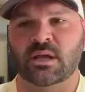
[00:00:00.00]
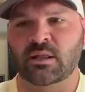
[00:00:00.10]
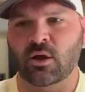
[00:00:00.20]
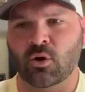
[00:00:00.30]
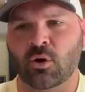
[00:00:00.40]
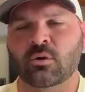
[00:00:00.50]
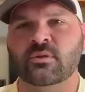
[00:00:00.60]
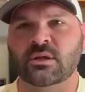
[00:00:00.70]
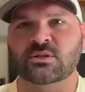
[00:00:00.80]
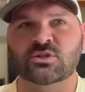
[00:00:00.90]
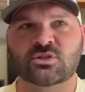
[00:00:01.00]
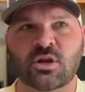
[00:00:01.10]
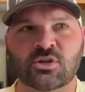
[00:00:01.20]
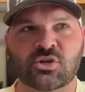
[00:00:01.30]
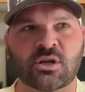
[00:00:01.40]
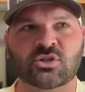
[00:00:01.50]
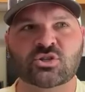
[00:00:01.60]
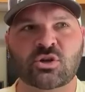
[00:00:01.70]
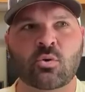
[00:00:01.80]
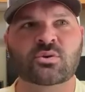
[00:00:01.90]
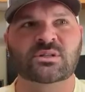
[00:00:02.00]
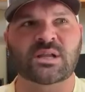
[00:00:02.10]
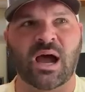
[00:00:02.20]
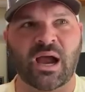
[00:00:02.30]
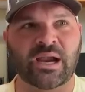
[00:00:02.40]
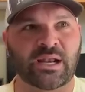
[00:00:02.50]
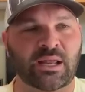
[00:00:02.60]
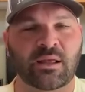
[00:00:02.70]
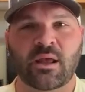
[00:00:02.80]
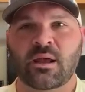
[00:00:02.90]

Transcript: And the Earth is so tiny.